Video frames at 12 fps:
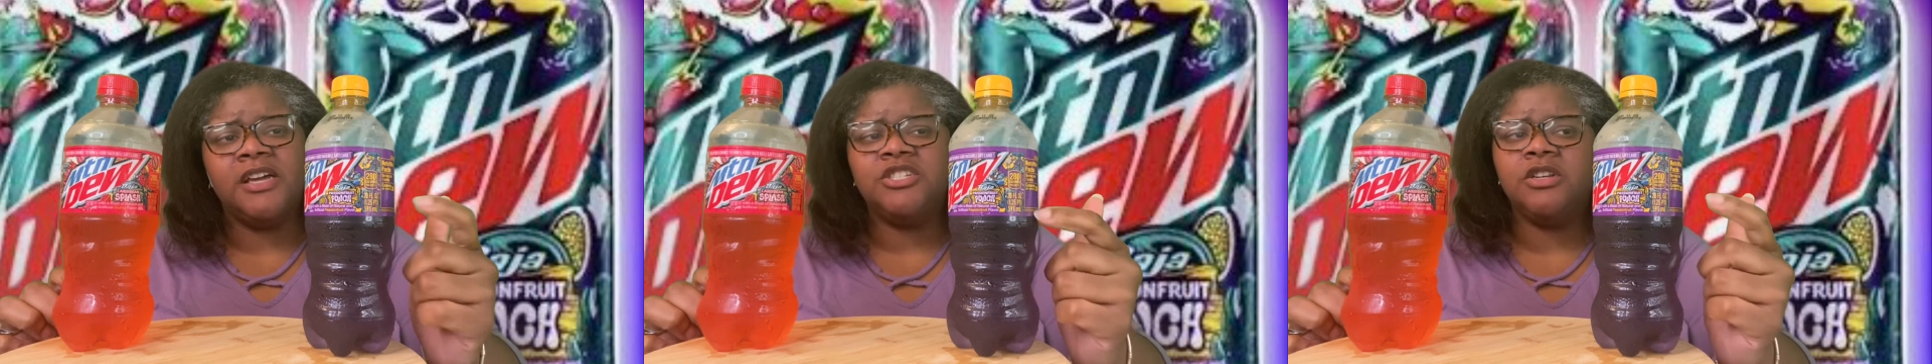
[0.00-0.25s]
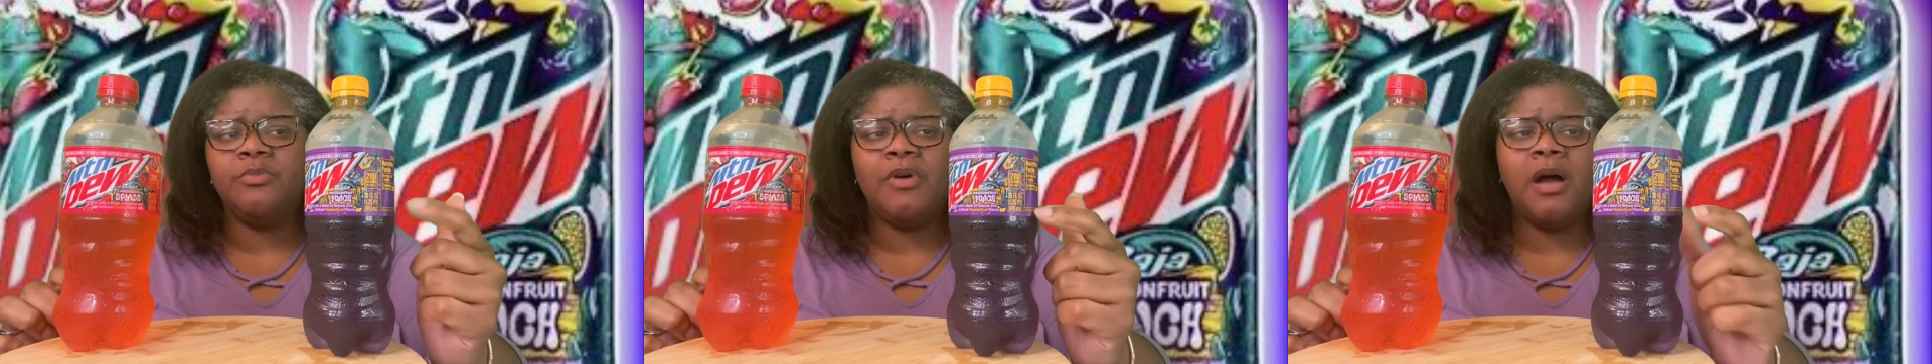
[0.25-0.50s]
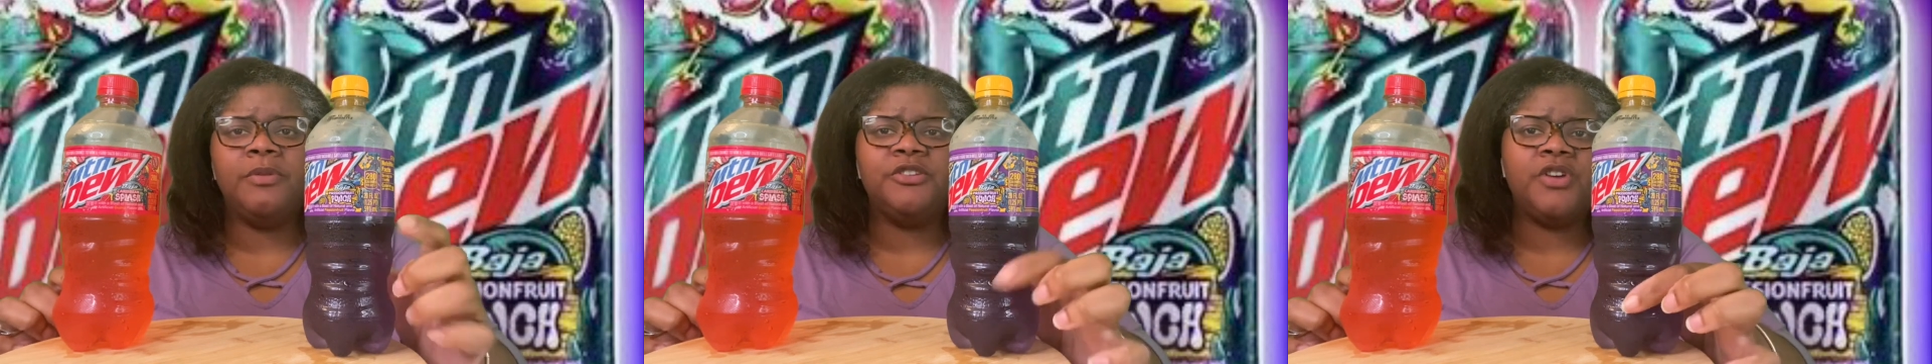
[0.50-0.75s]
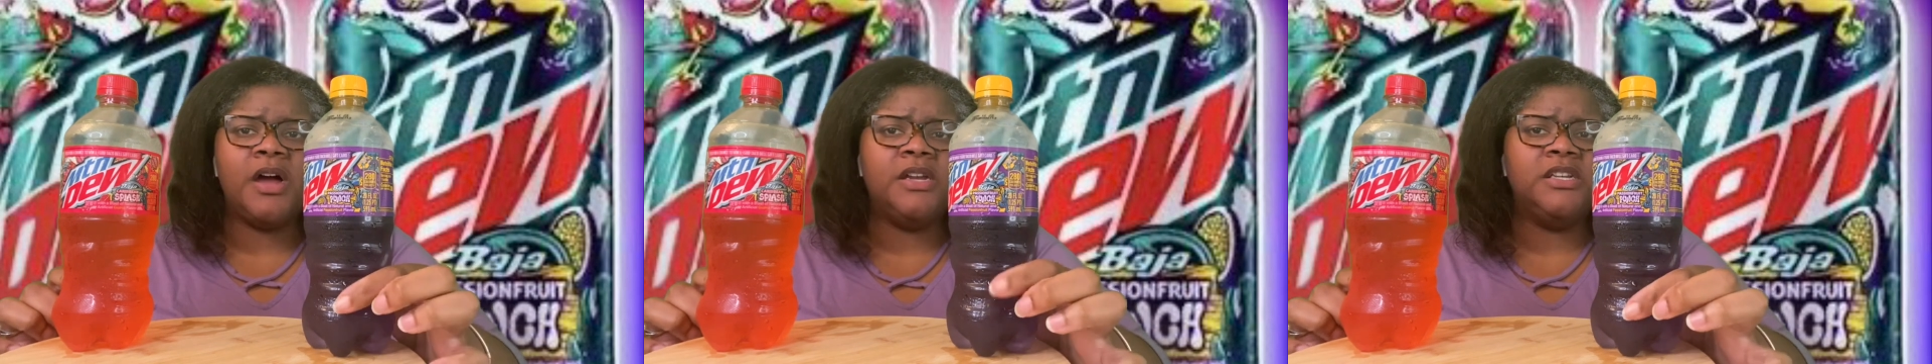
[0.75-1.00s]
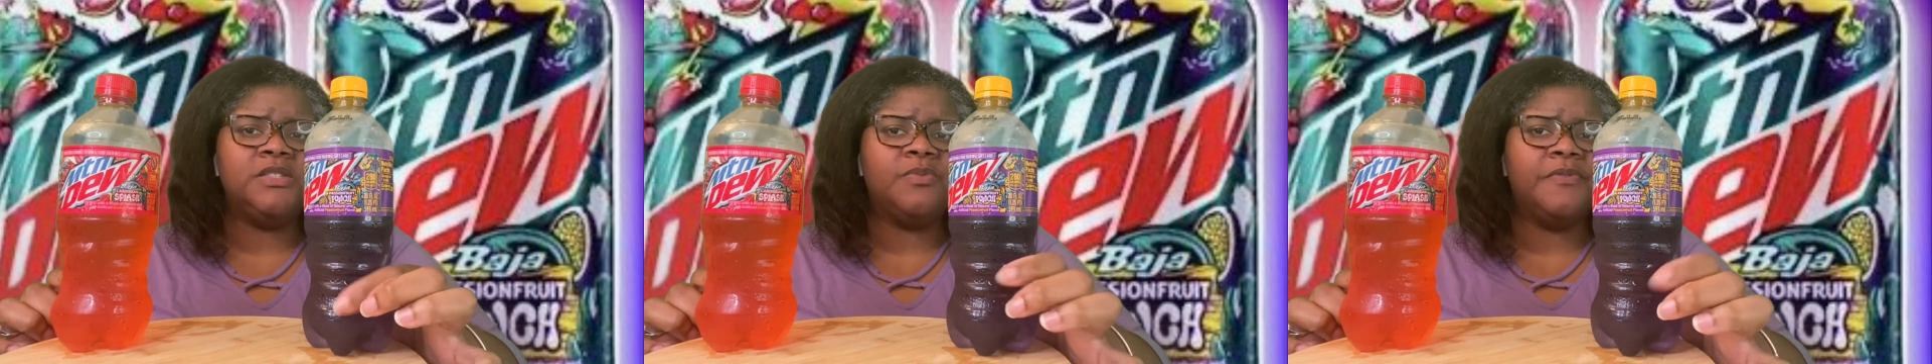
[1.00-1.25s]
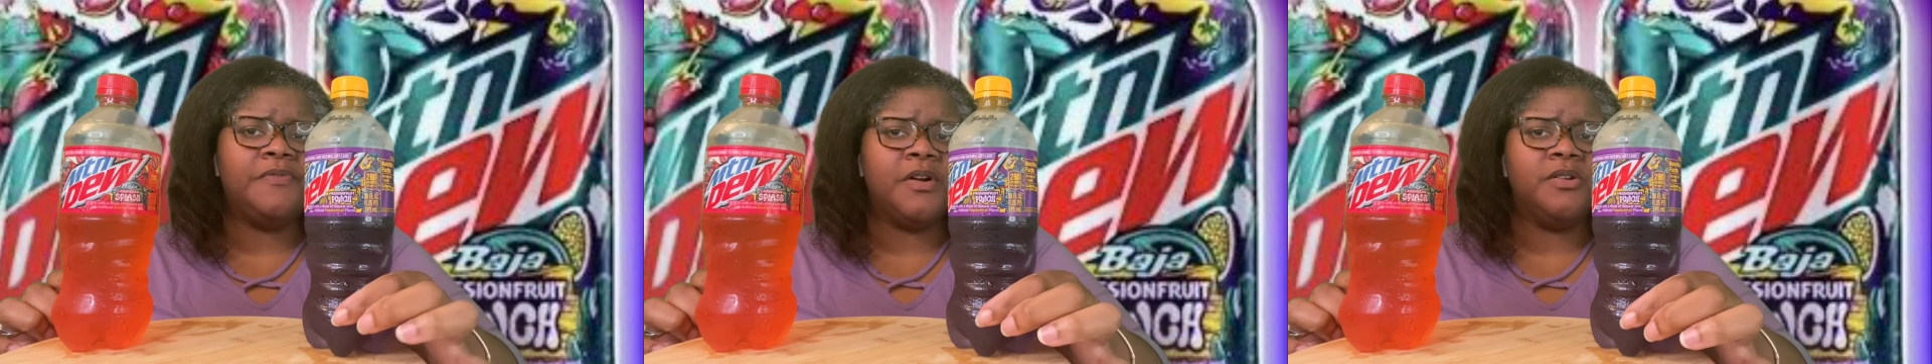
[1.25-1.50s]
I should have probably tried this
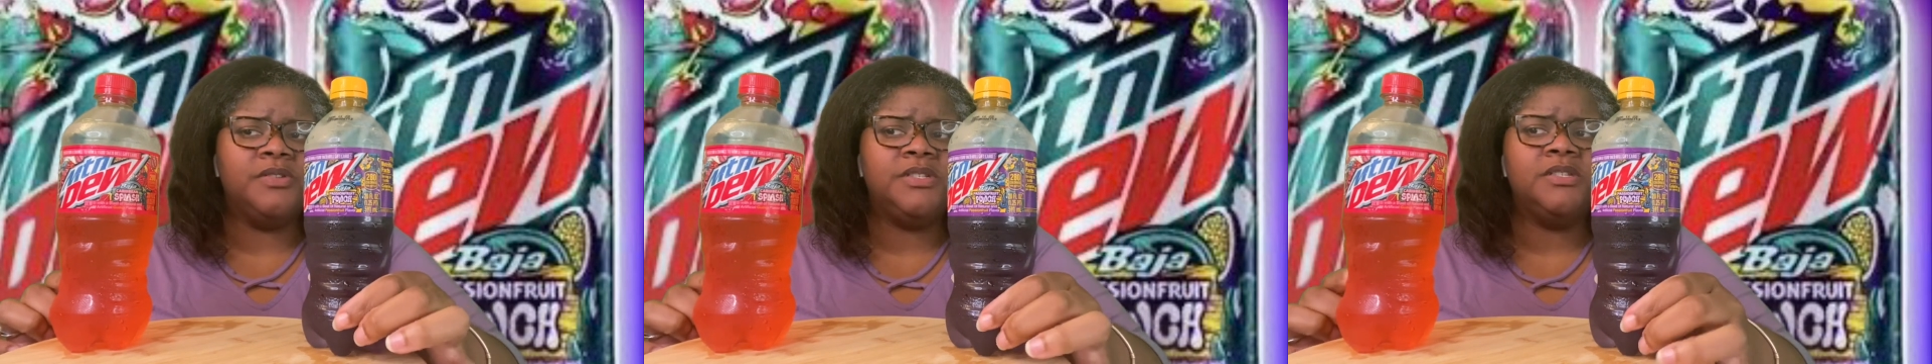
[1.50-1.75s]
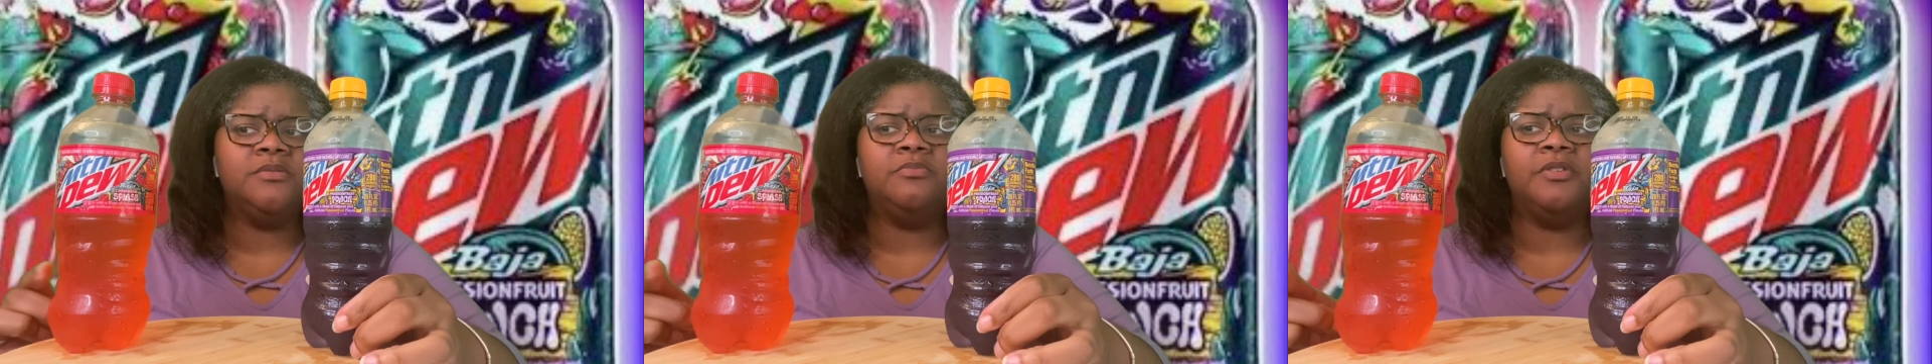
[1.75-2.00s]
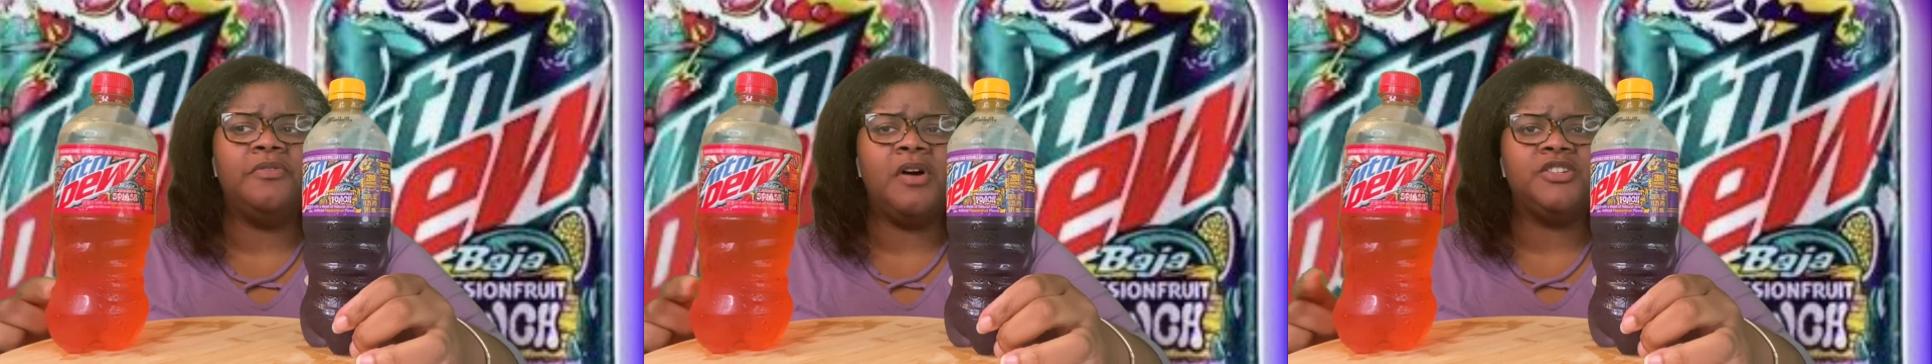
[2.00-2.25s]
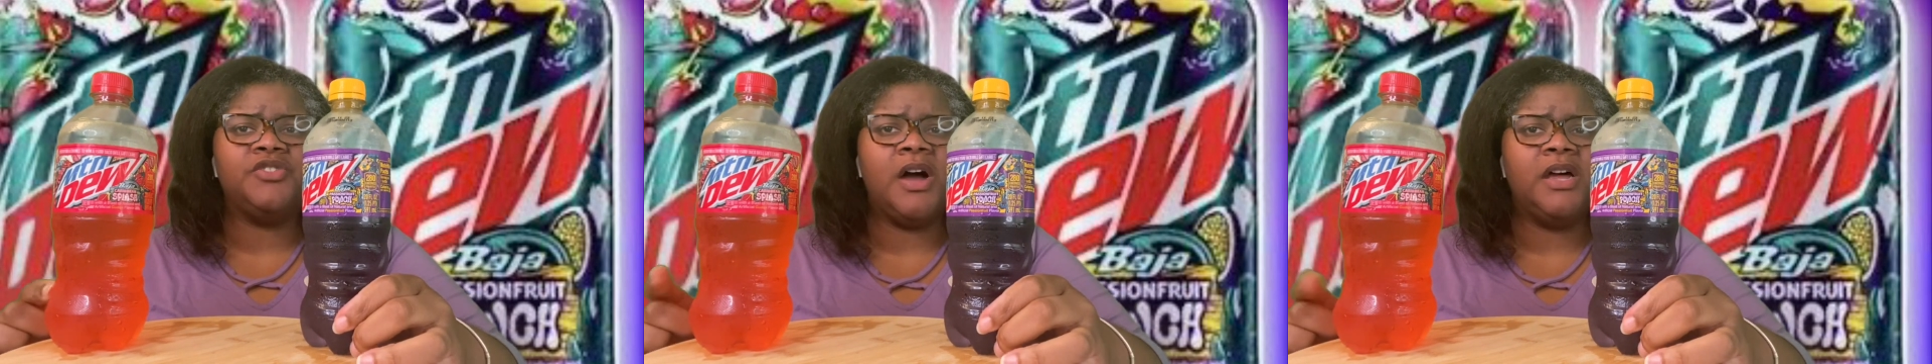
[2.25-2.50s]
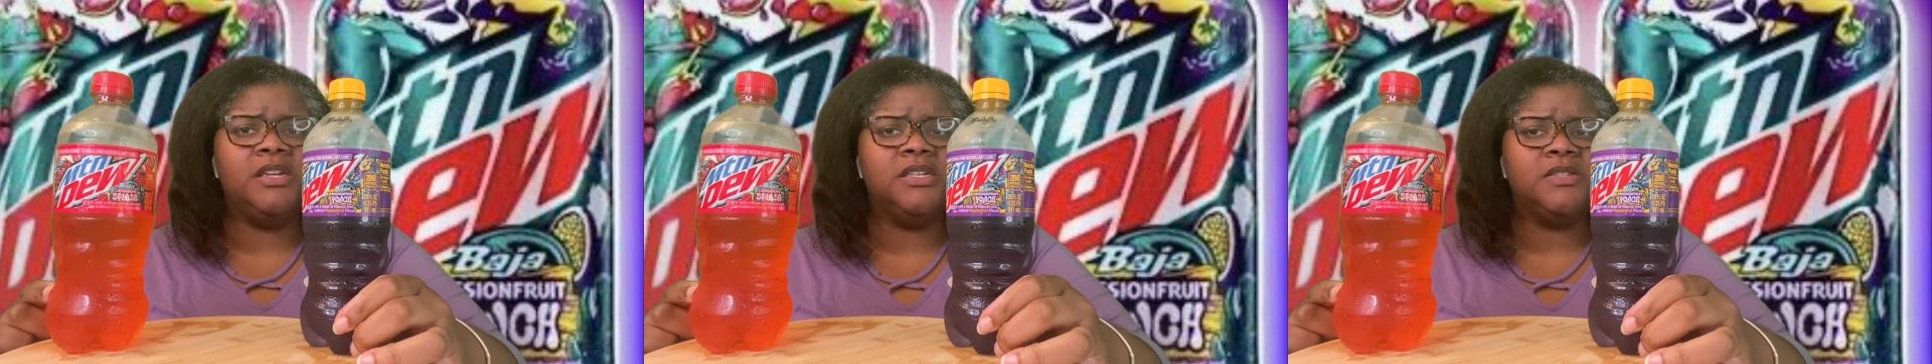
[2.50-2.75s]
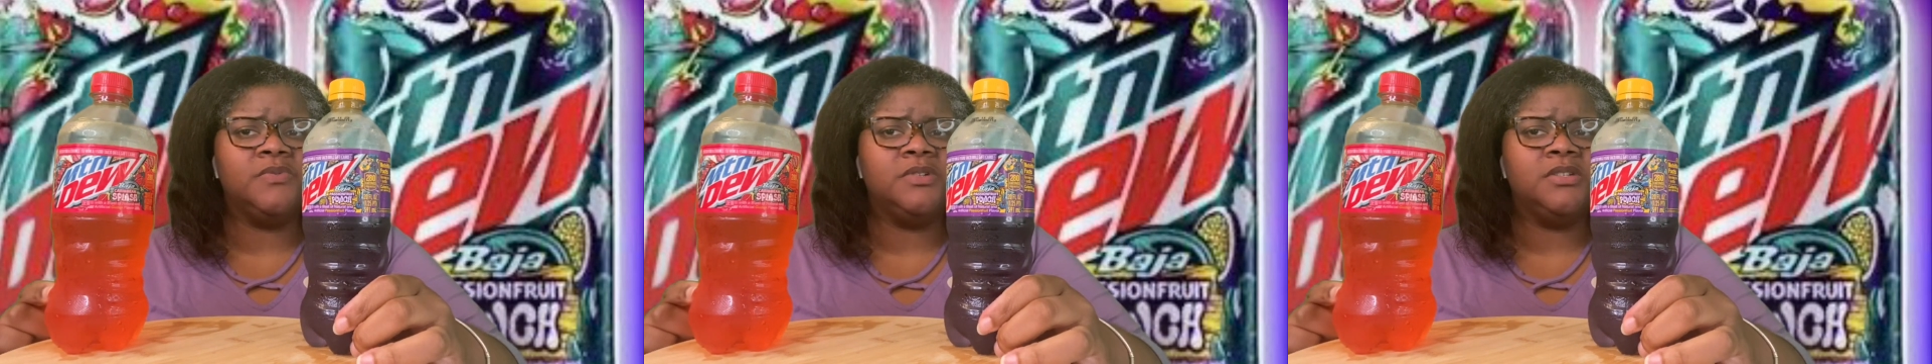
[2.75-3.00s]
one first before I tried
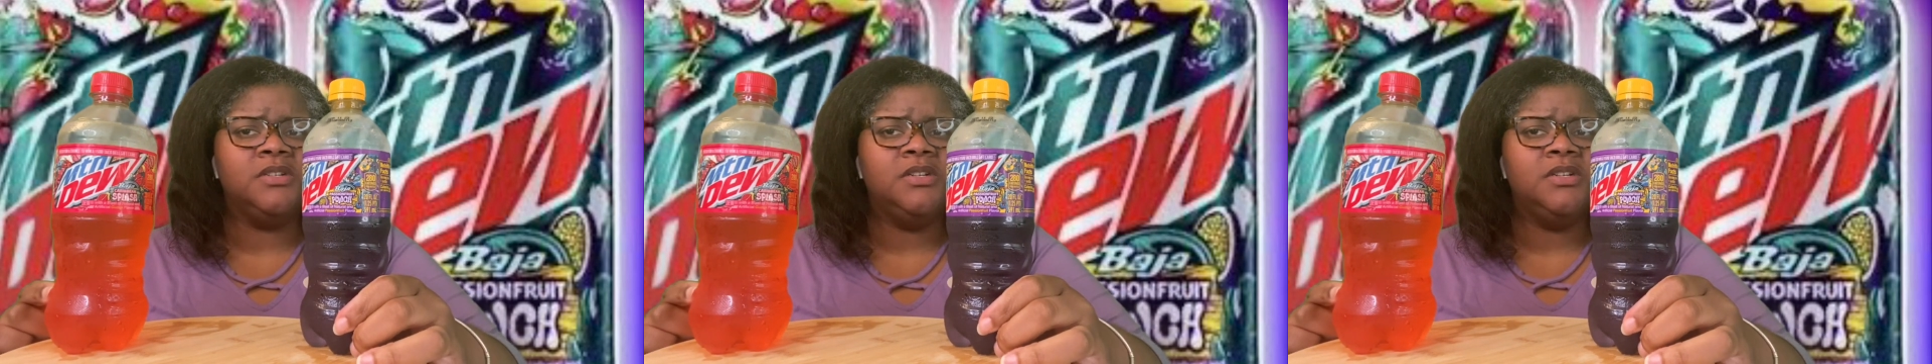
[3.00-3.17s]
this one.